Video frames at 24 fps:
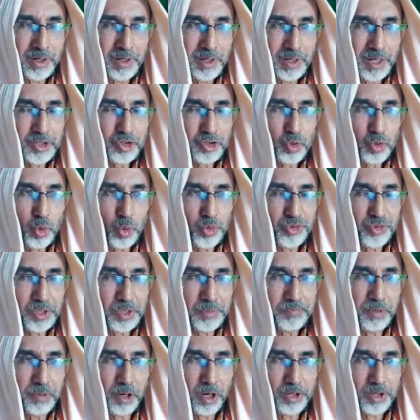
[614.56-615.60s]

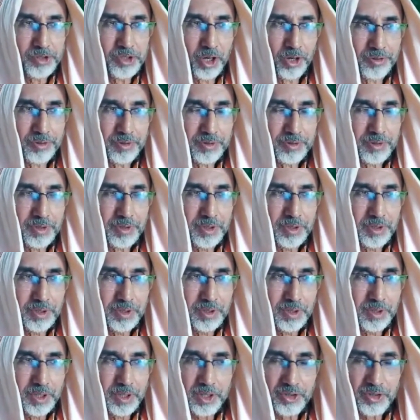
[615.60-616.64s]
exclusive bhajan.
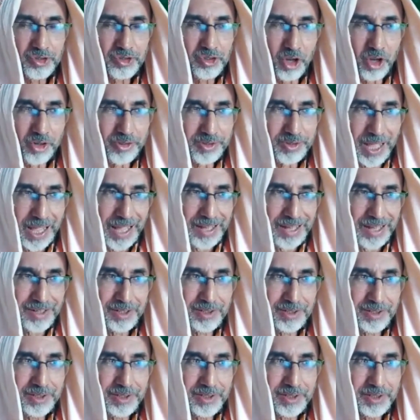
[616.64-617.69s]
It's not that.
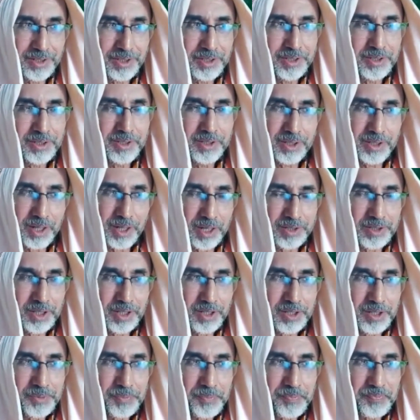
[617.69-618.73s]

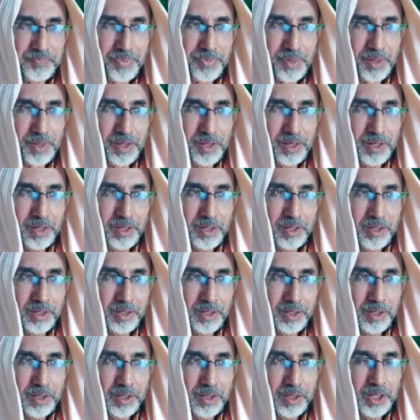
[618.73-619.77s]
Rather,
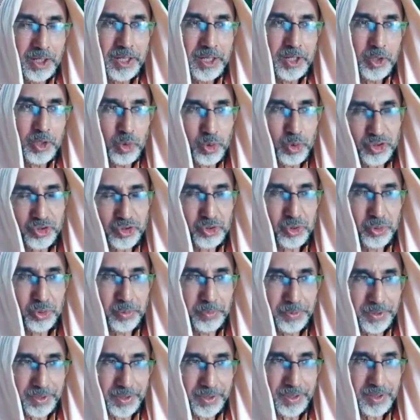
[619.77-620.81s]
he used to
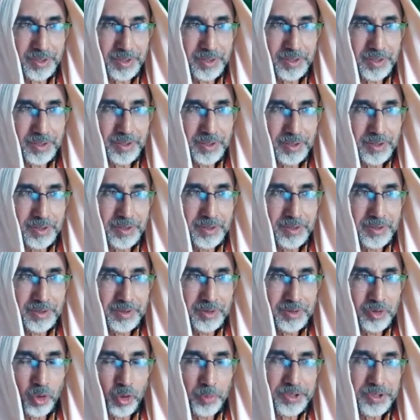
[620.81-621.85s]
be,
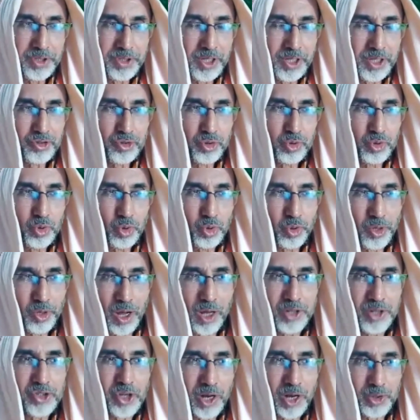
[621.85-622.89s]
opiche
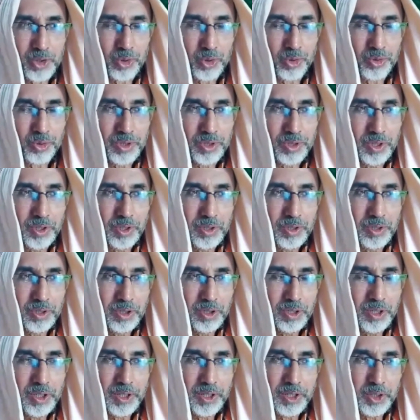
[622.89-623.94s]
su-durācāro,
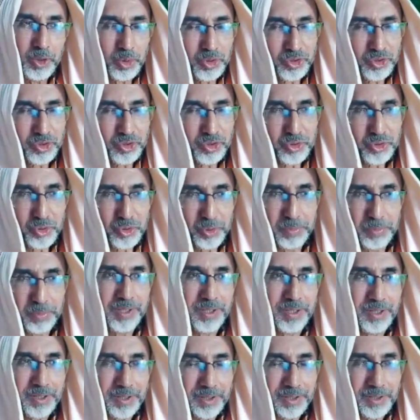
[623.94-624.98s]
he used to
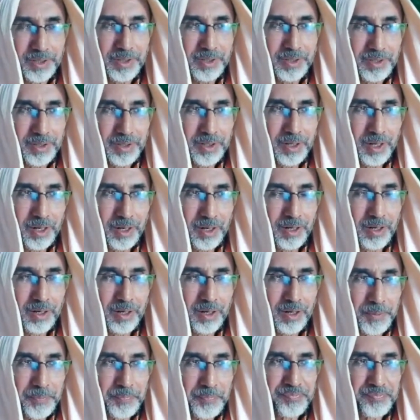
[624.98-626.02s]
be
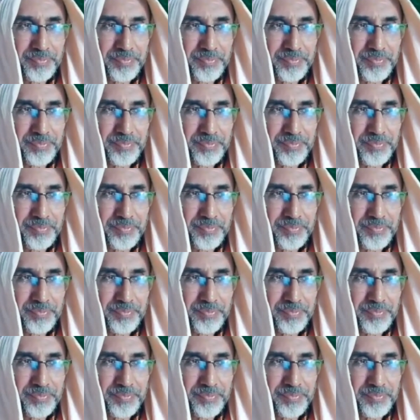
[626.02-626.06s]
a